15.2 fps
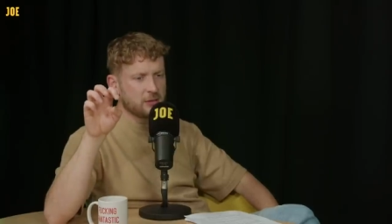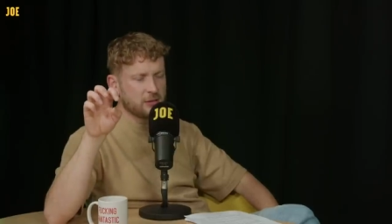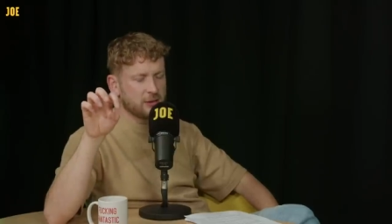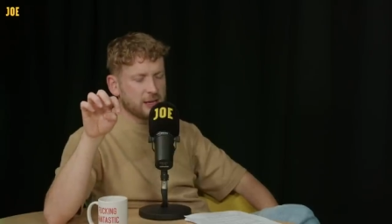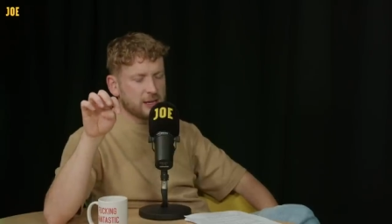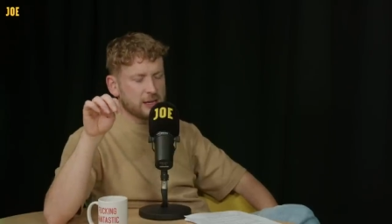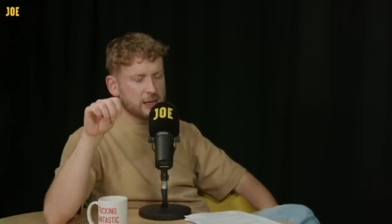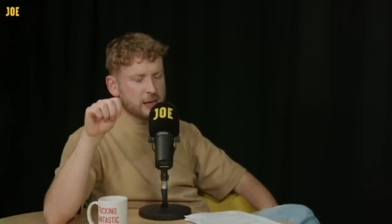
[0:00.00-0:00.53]

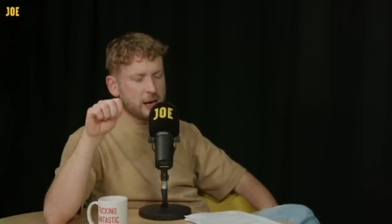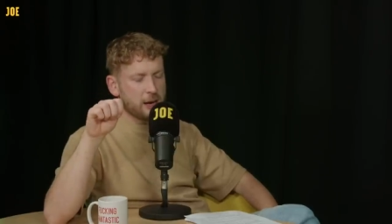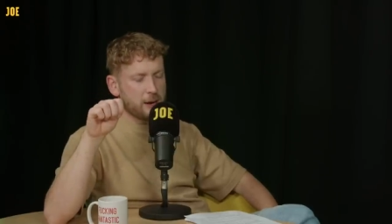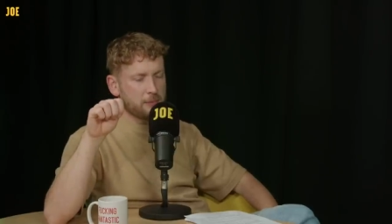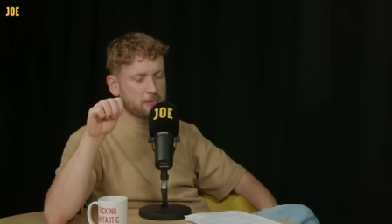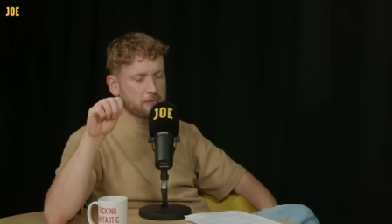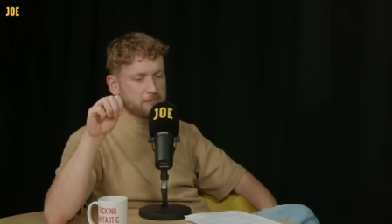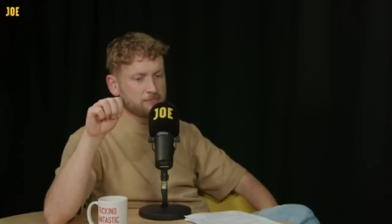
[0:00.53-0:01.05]
the
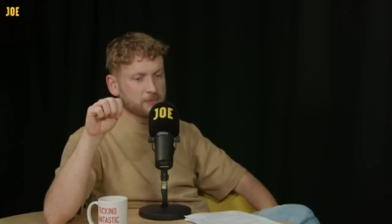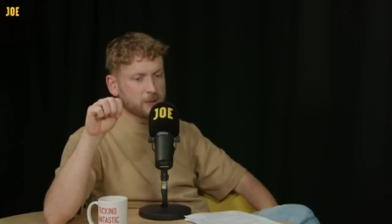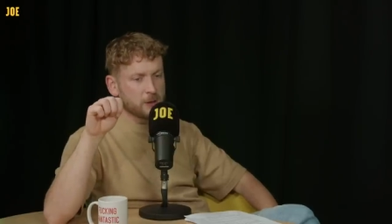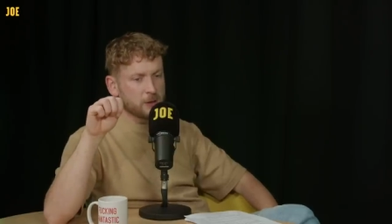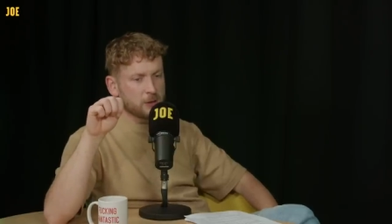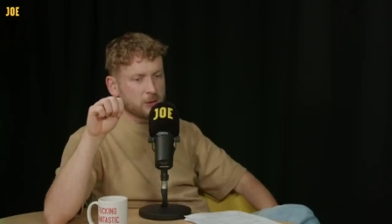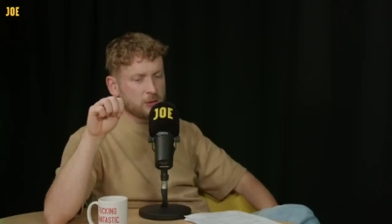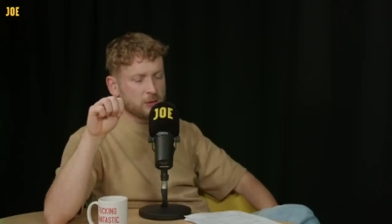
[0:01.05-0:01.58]

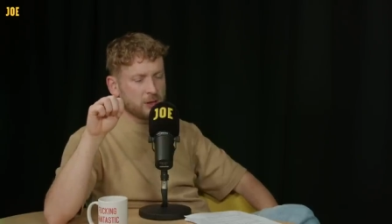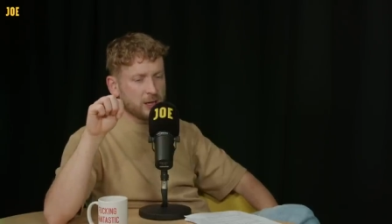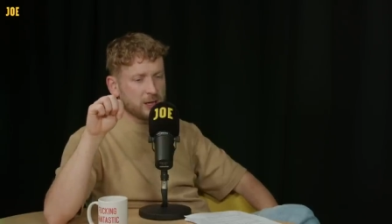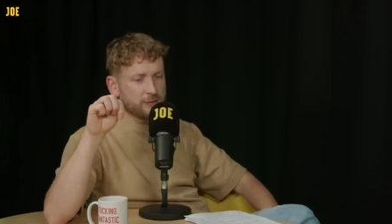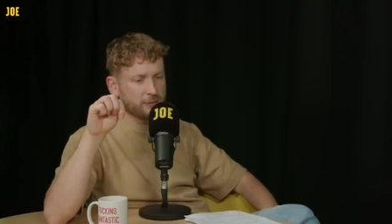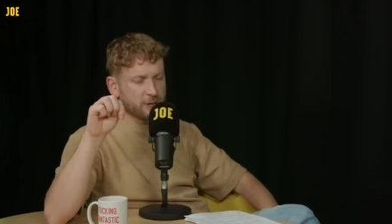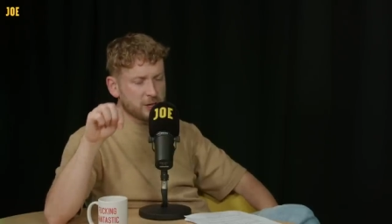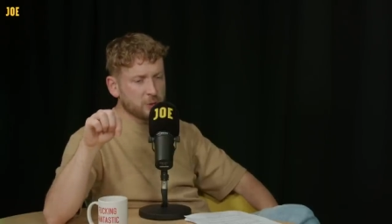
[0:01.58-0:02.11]

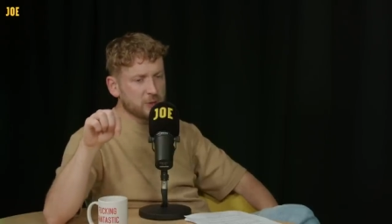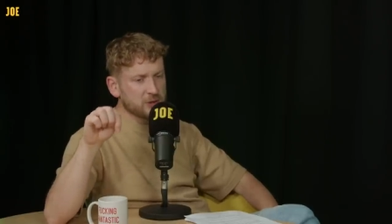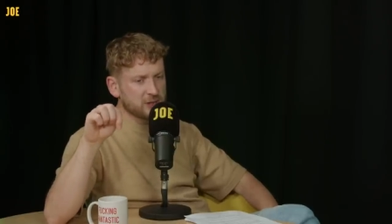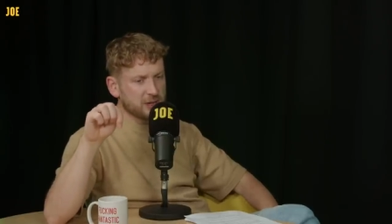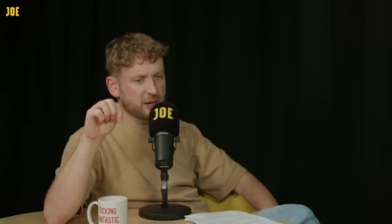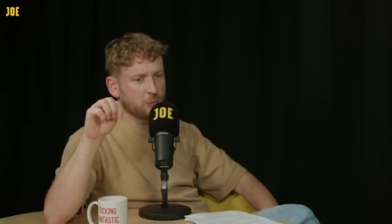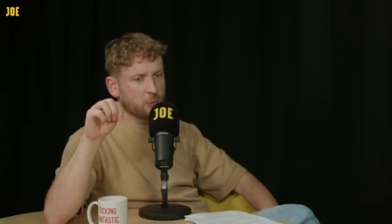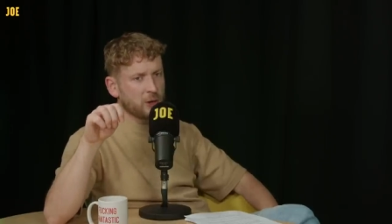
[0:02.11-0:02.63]

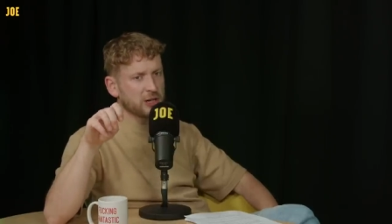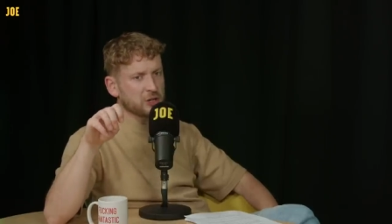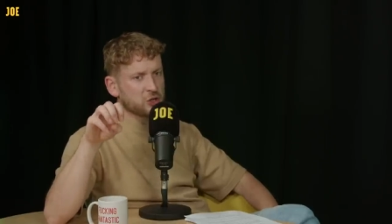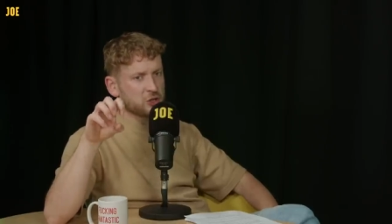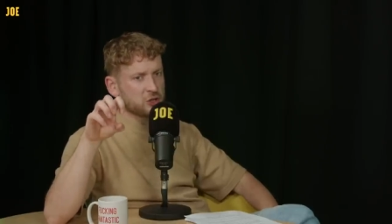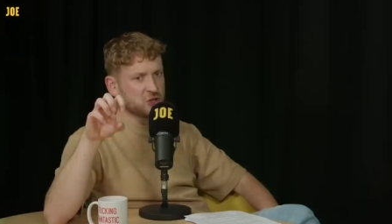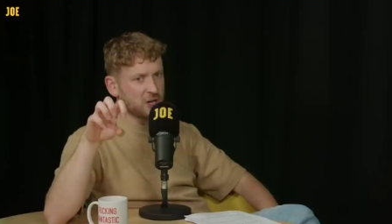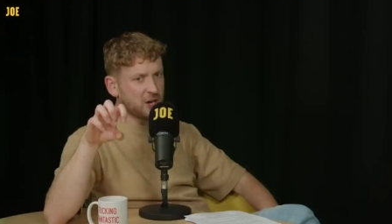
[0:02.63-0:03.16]
frequency at
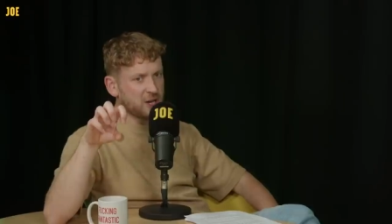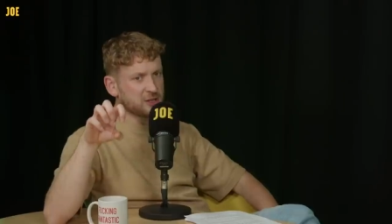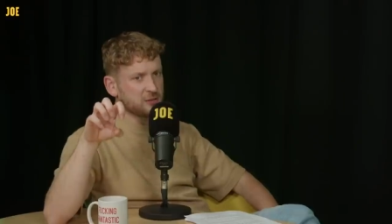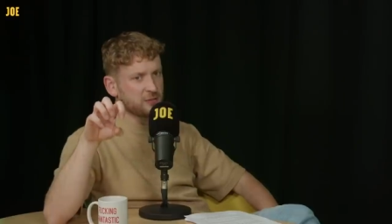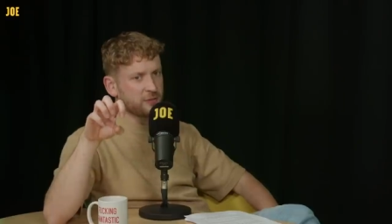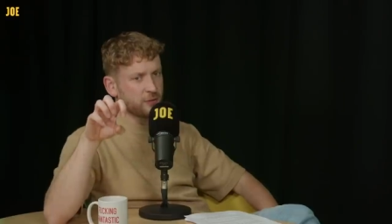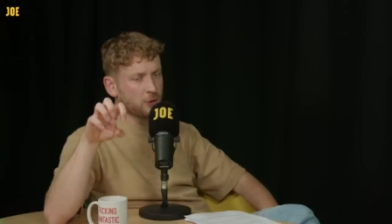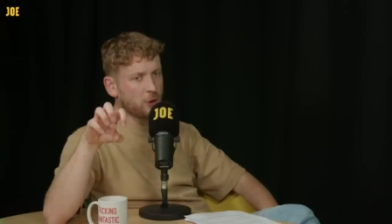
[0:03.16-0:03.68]
which
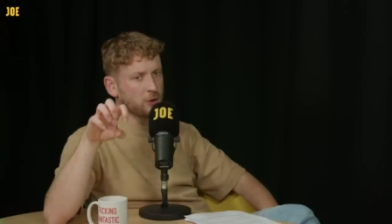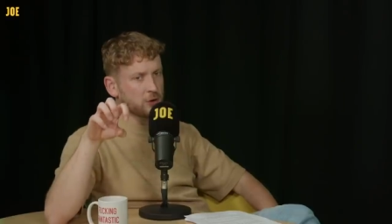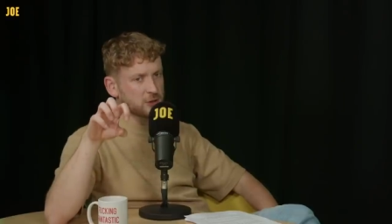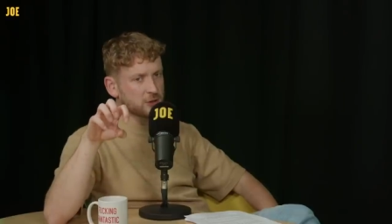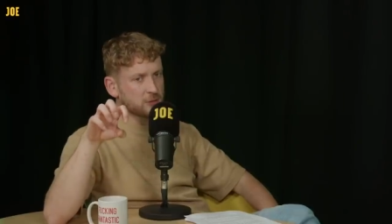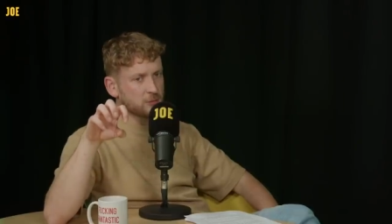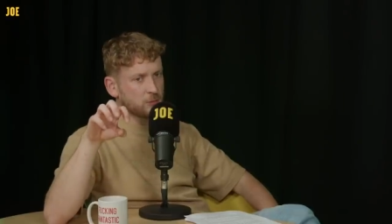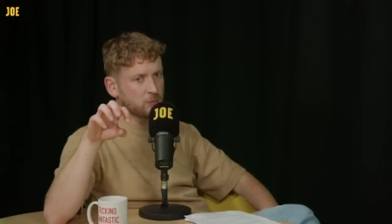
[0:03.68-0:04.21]
certain
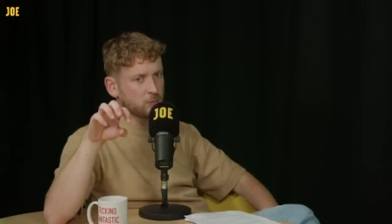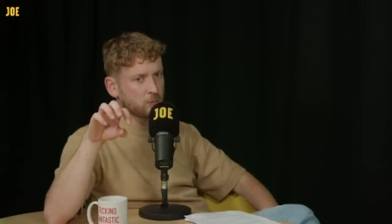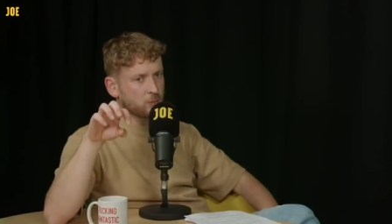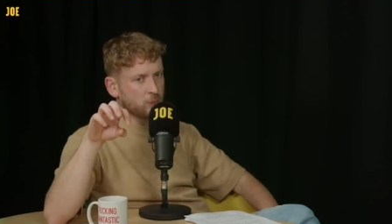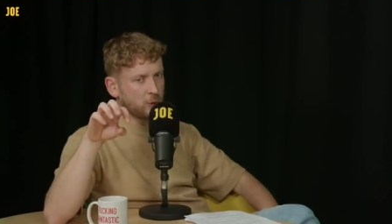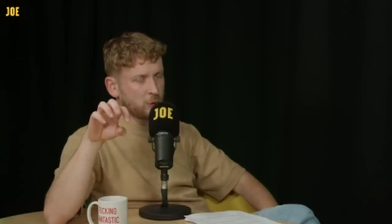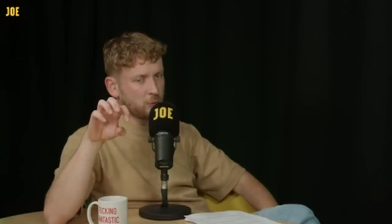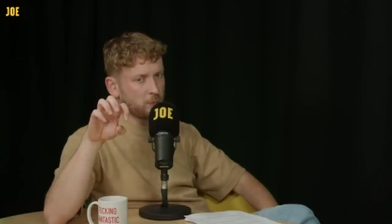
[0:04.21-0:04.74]
frogs
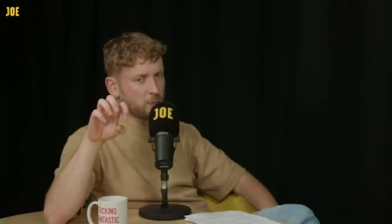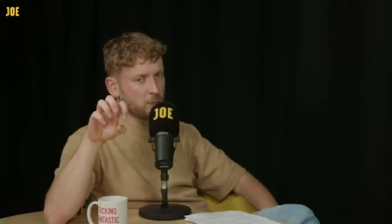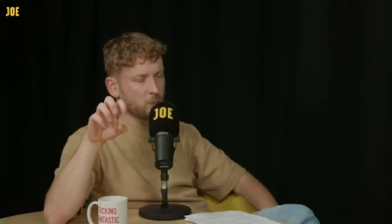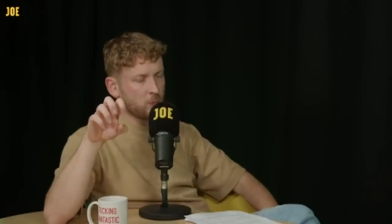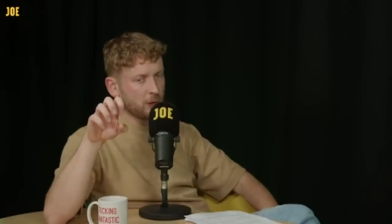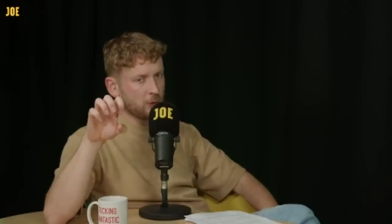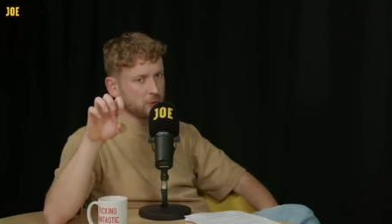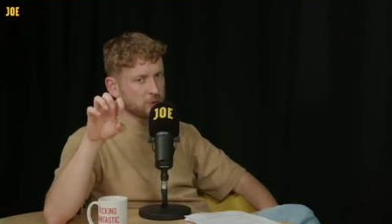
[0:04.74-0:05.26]

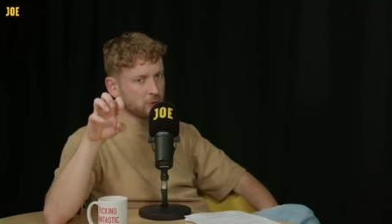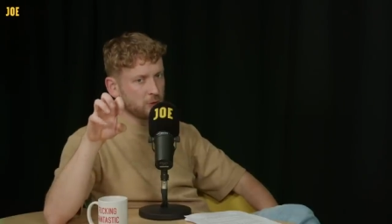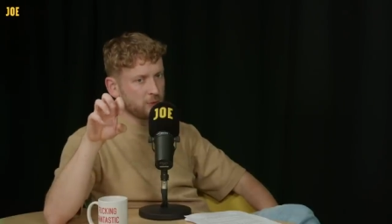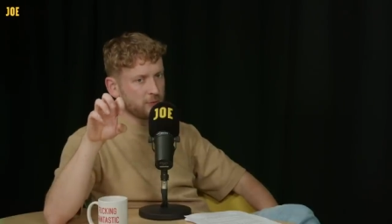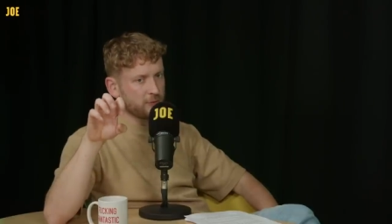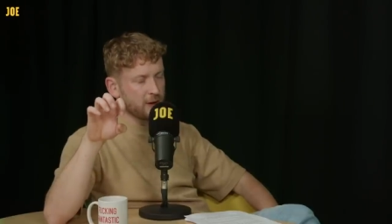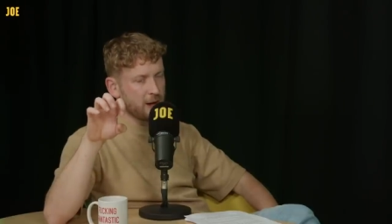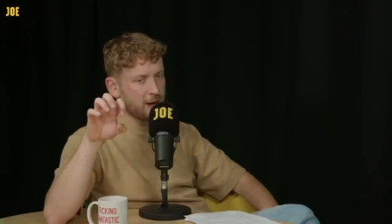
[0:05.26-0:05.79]
will sort
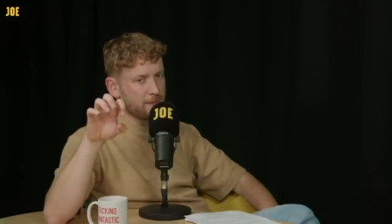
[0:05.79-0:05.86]
of